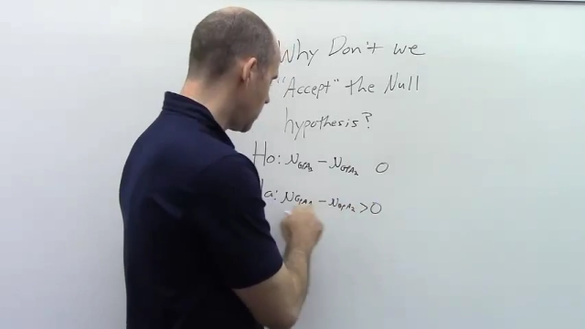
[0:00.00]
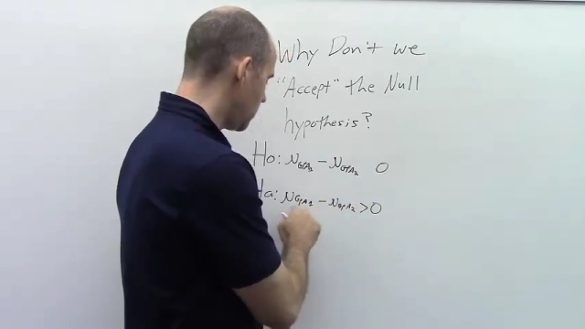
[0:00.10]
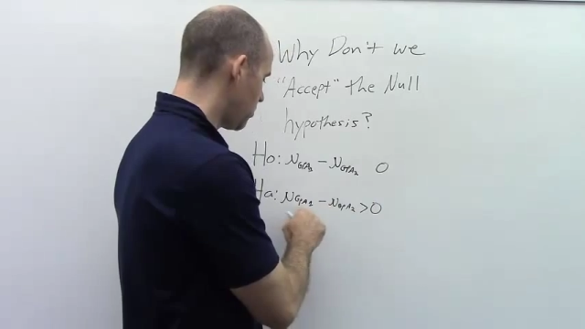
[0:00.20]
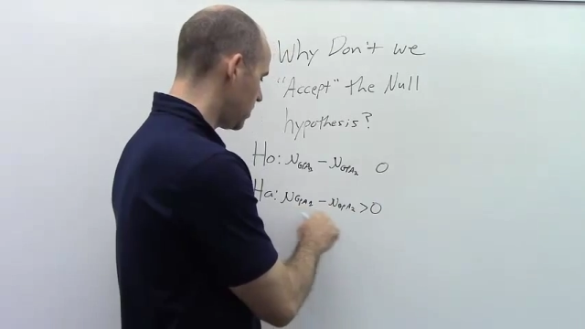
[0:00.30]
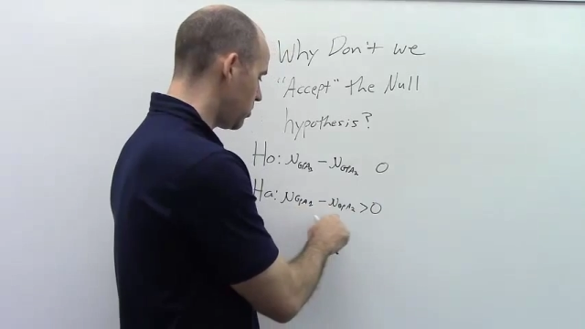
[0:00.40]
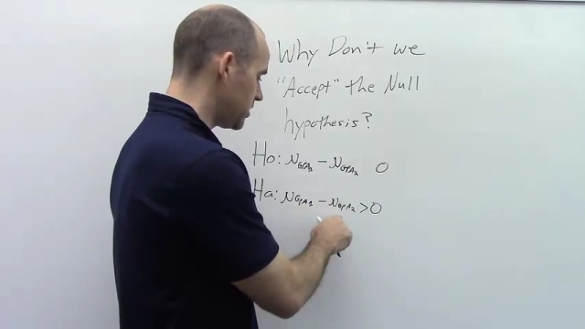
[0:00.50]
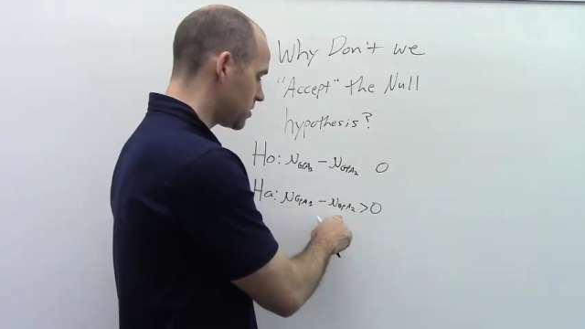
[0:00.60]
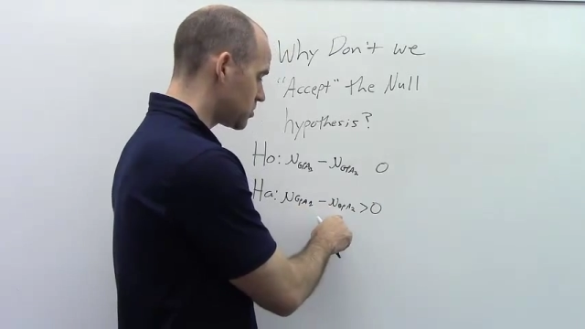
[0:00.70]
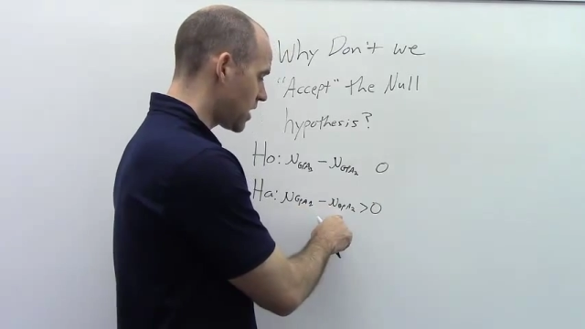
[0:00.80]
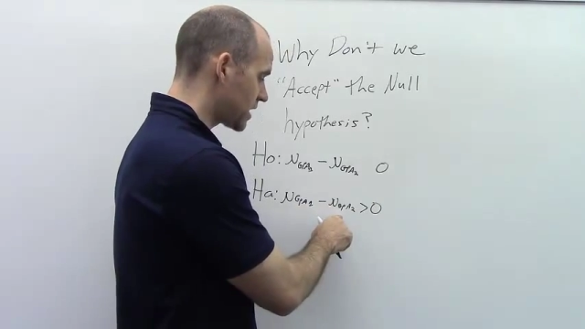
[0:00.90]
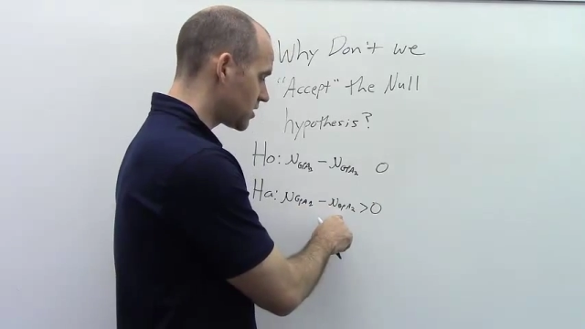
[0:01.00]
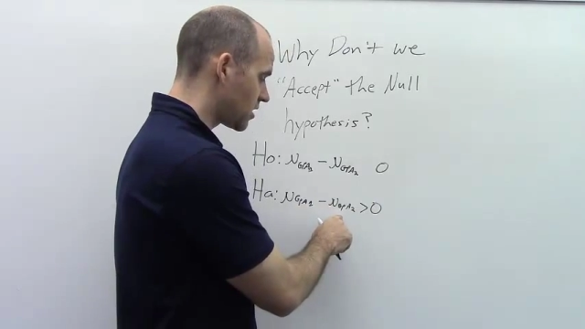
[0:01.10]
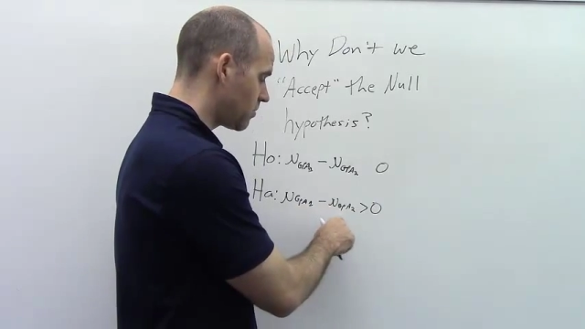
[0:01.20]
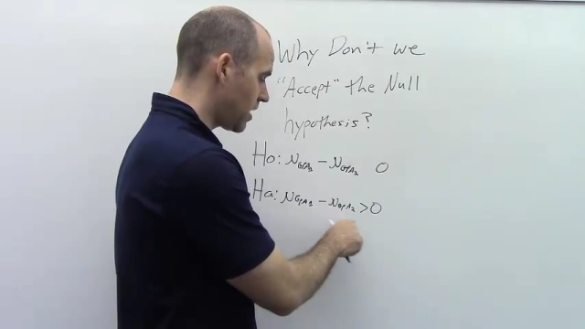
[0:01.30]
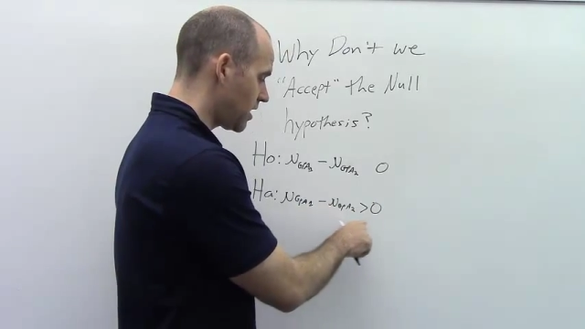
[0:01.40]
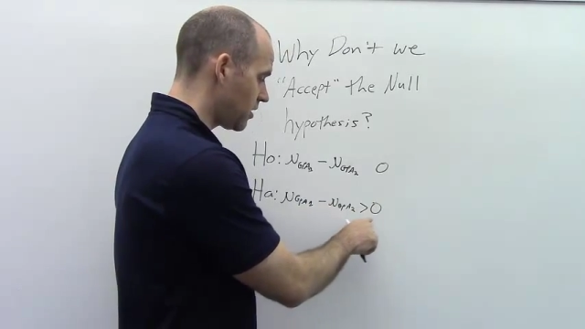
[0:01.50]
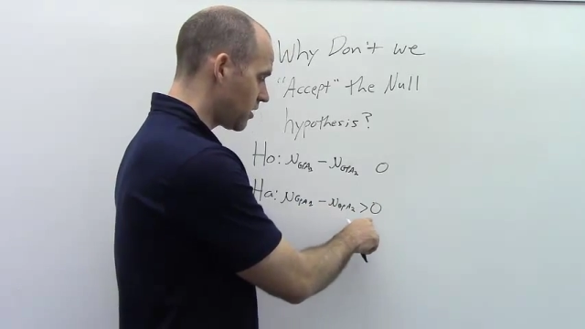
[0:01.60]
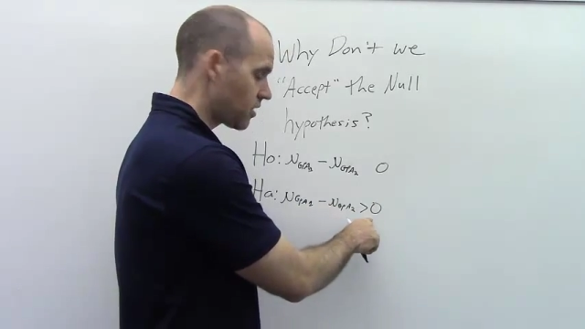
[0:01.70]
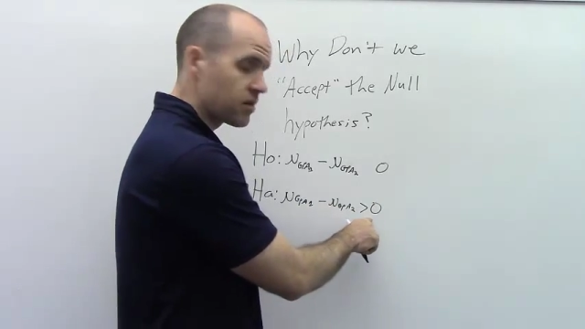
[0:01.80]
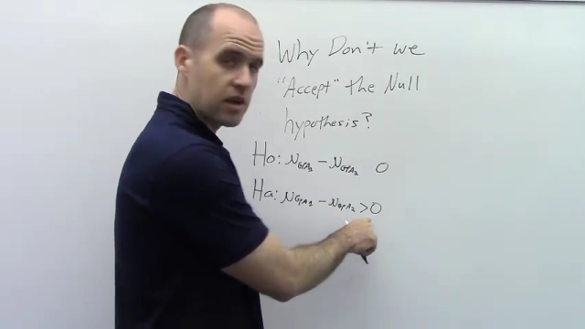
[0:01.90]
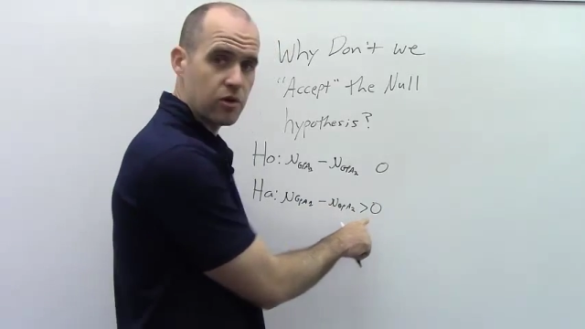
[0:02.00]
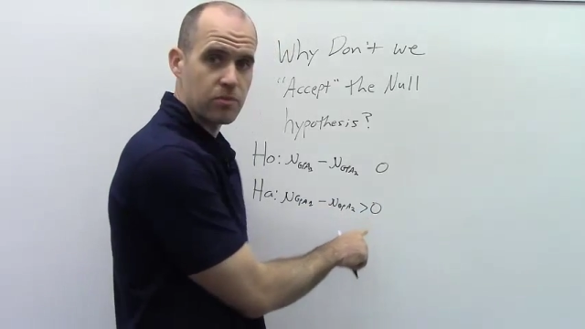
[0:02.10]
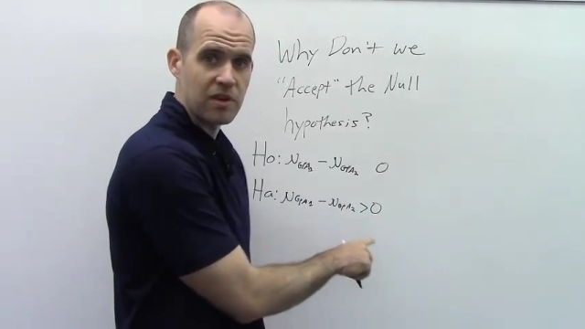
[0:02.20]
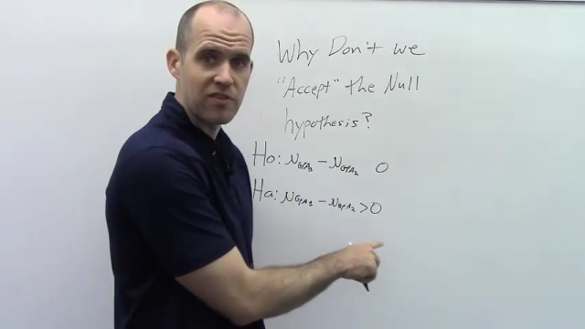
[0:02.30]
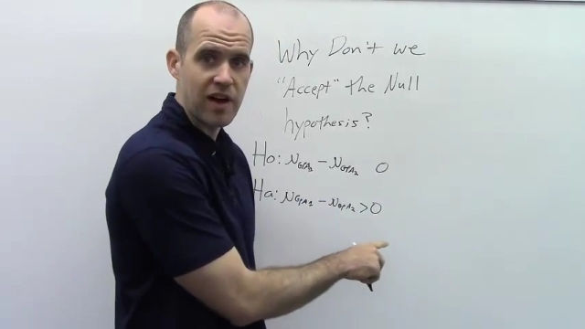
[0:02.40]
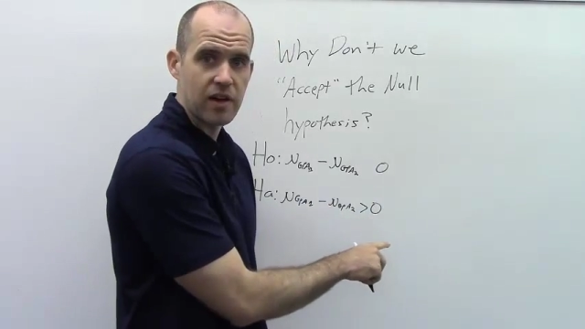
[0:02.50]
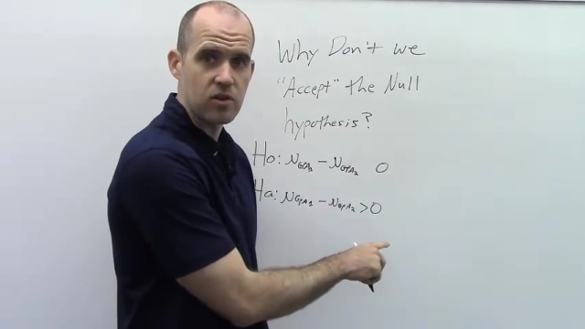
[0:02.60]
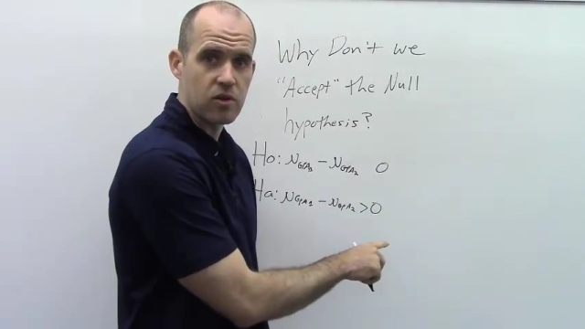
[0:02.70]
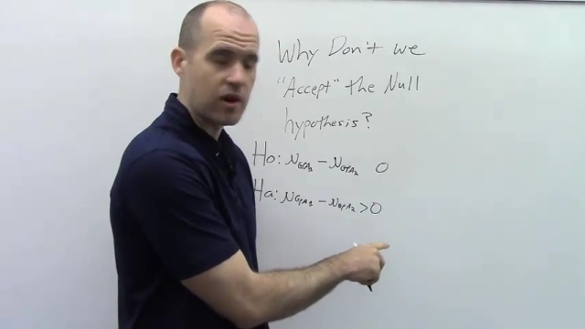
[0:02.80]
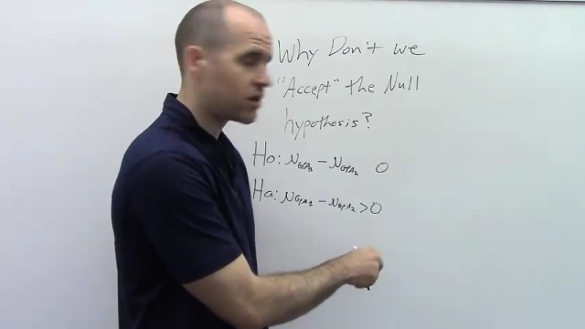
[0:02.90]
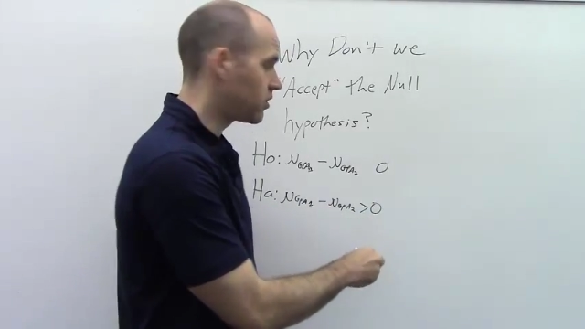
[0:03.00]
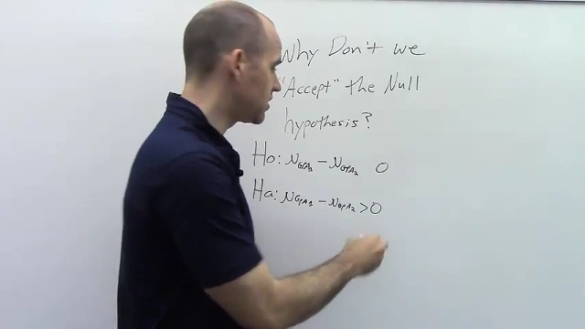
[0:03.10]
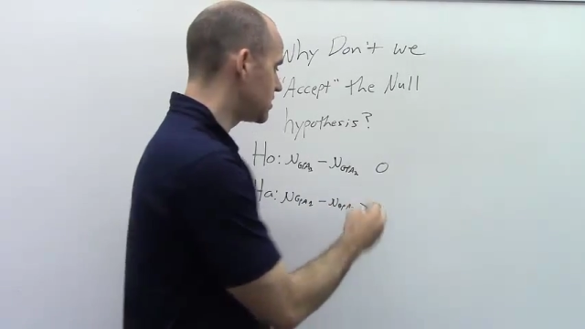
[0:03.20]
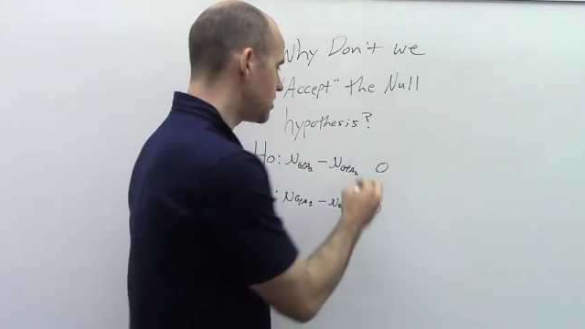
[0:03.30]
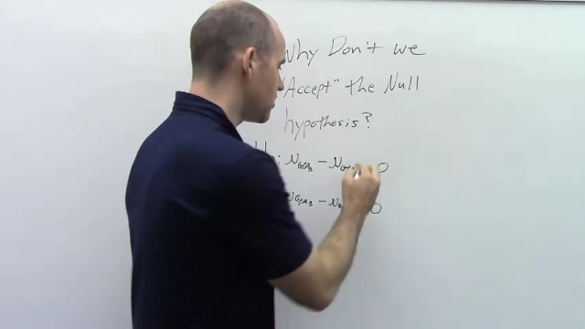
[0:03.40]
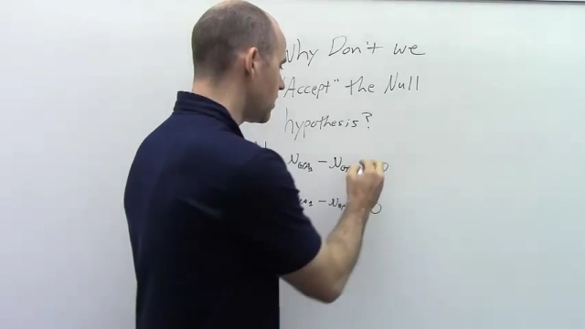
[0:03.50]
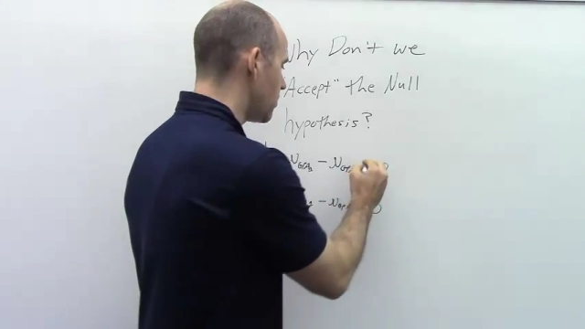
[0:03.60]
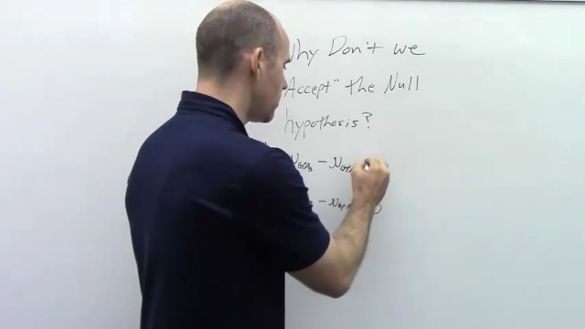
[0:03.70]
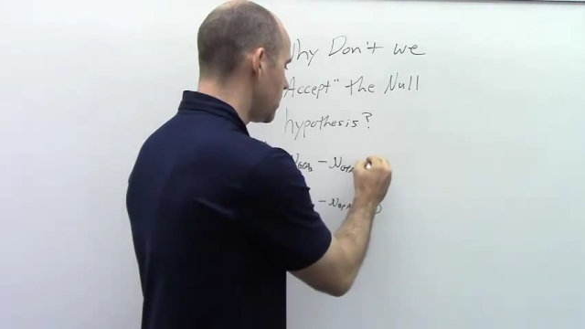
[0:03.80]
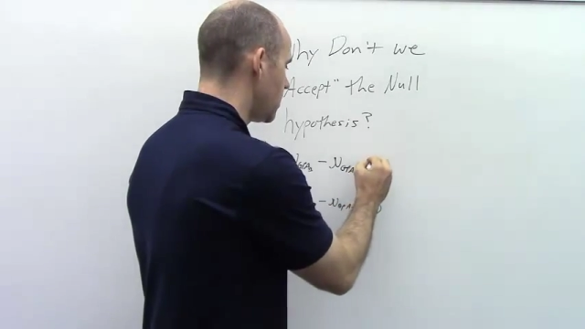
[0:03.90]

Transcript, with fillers: when we subtract our competitor, it would be a value greater than 0,